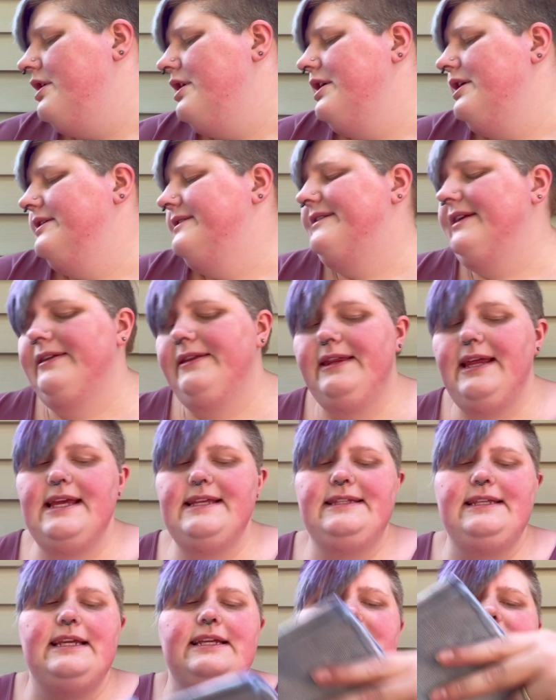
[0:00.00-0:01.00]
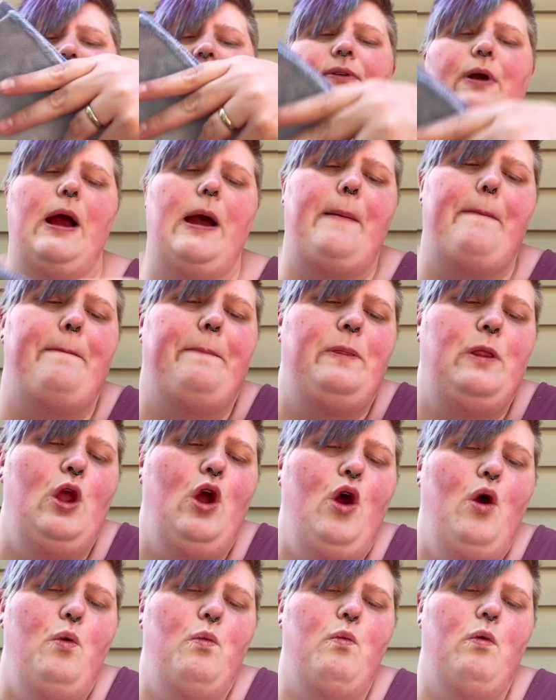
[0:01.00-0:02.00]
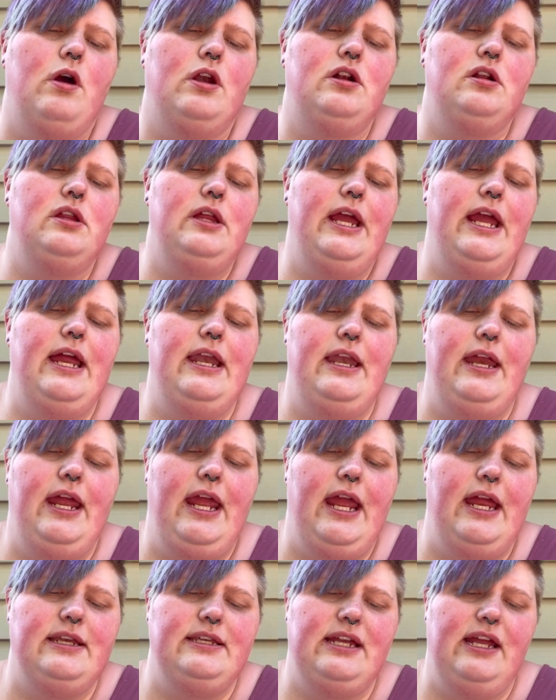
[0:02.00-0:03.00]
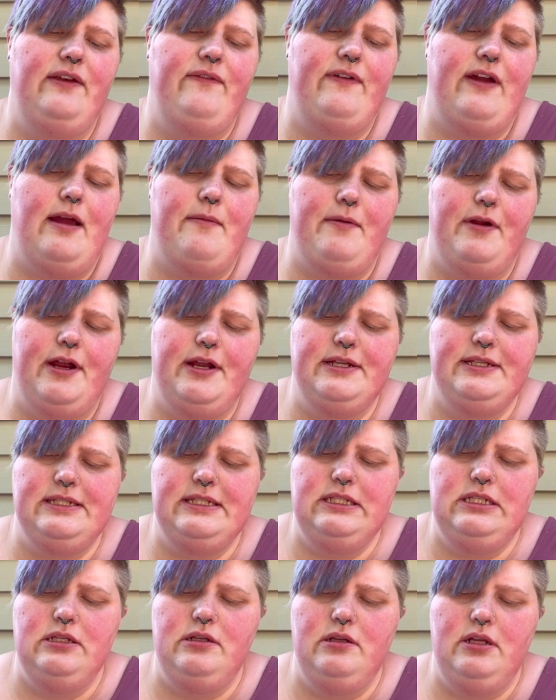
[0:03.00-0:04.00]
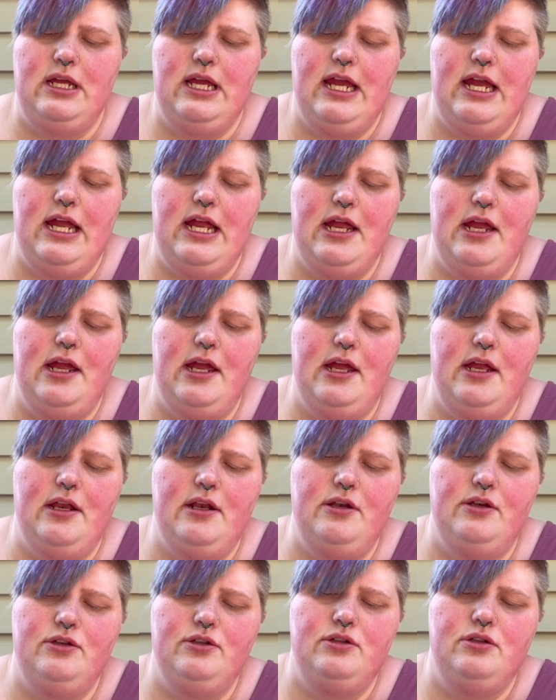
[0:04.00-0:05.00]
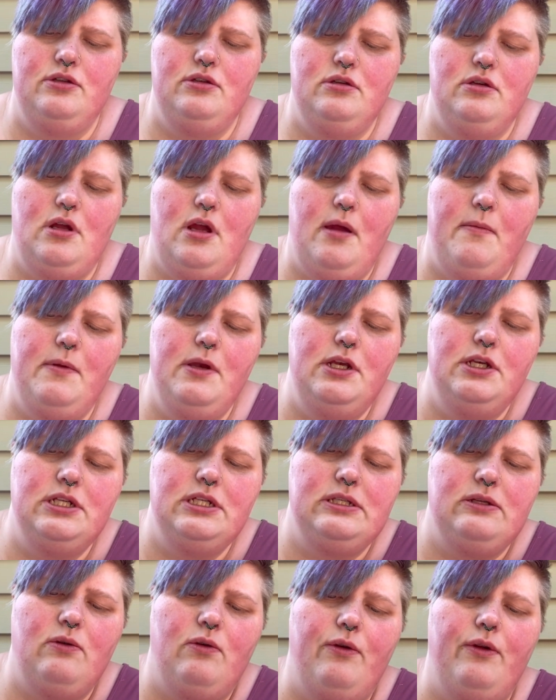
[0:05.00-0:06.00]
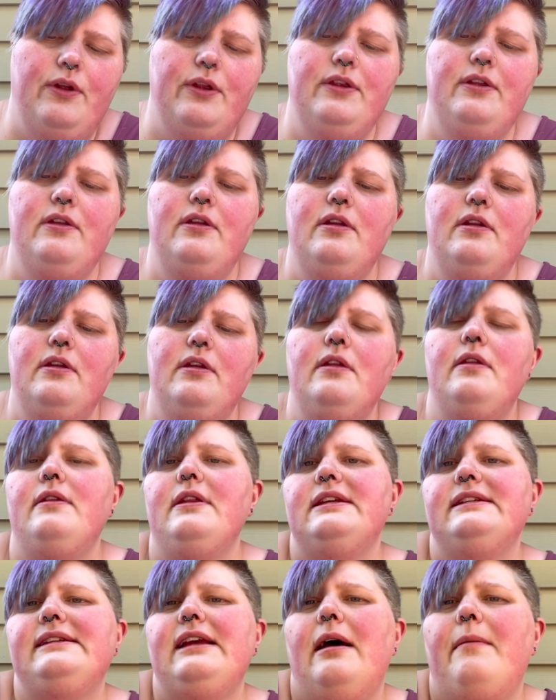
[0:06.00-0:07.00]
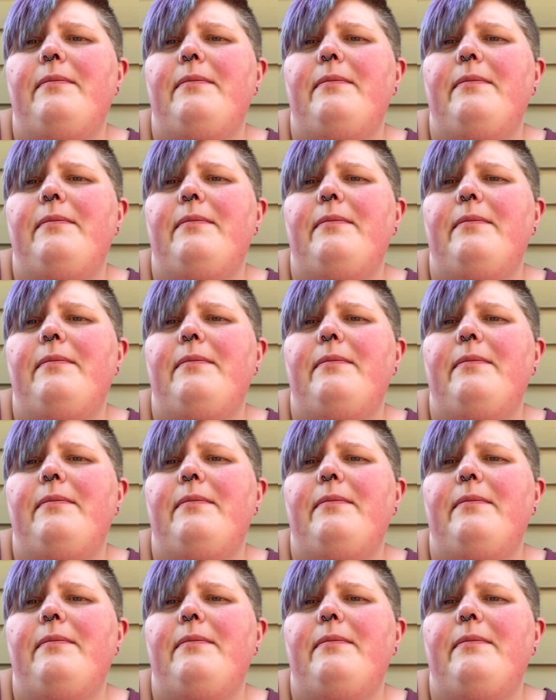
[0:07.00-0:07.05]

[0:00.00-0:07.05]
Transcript: So this is from Wonderland hand-dyed fabrics, and I'm gonna just hold this up